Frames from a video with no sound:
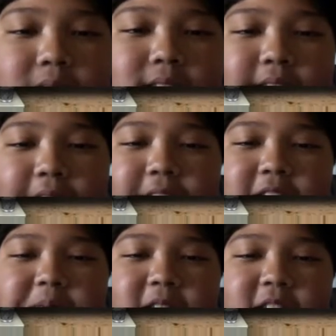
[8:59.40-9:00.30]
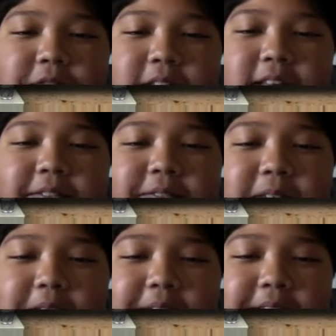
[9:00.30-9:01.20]
Okay, this part is really
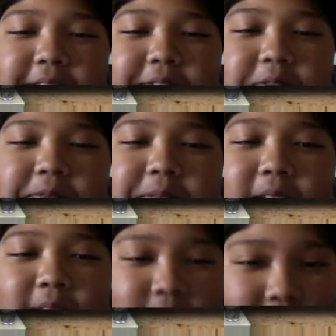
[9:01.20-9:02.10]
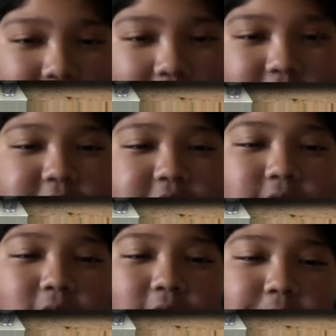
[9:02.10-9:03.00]
funny, like if you fail. I'll
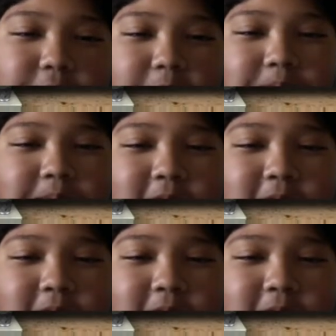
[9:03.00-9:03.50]
do all of them.